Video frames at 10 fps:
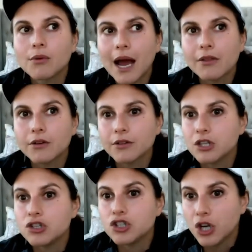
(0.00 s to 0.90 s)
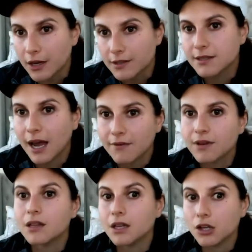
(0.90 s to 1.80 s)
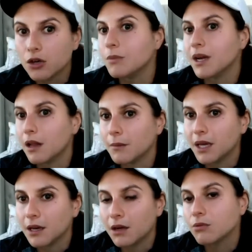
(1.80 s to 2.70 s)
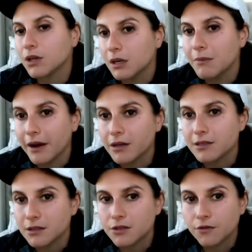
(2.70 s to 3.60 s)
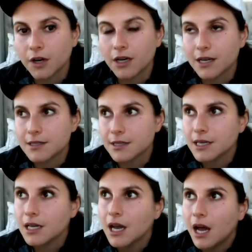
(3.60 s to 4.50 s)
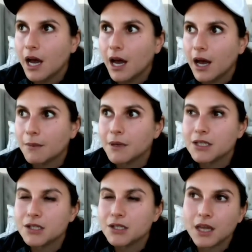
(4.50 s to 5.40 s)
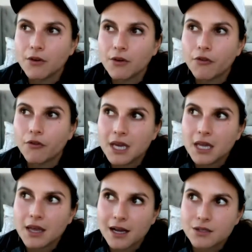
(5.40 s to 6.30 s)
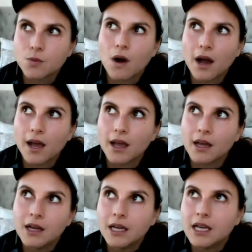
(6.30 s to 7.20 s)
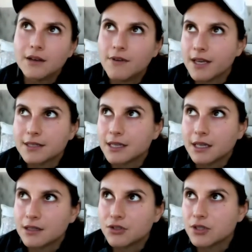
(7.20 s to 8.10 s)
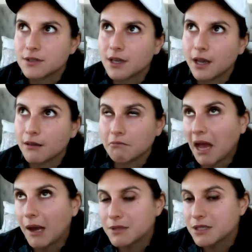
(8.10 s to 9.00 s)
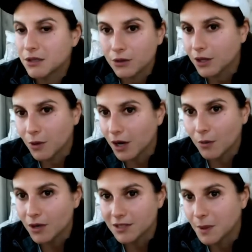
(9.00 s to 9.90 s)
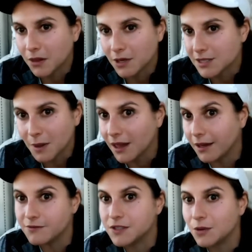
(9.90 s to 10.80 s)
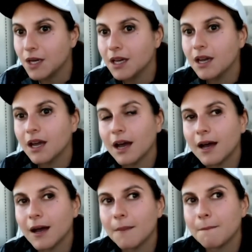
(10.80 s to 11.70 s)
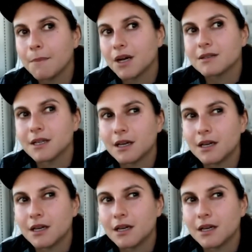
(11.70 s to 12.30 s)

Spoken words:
rather than just having the human element. It really marries the two very nicely. And so I think for me, that's why investing is just like absolutely what I want to spend the rest of my life doing. Because